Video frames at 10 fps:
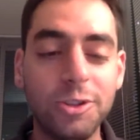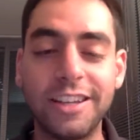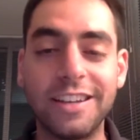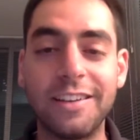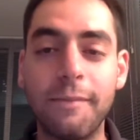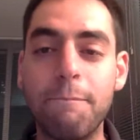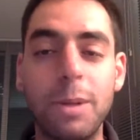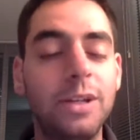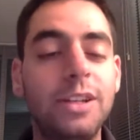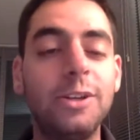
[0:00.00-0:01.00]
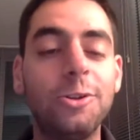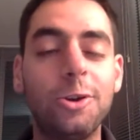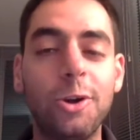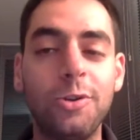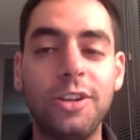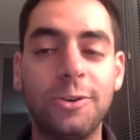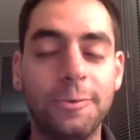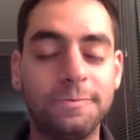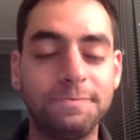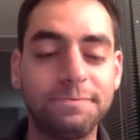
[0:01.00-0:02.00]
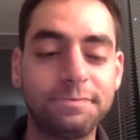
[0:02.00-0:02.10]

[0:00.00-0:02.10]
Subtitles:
Julian, big deal or no deal?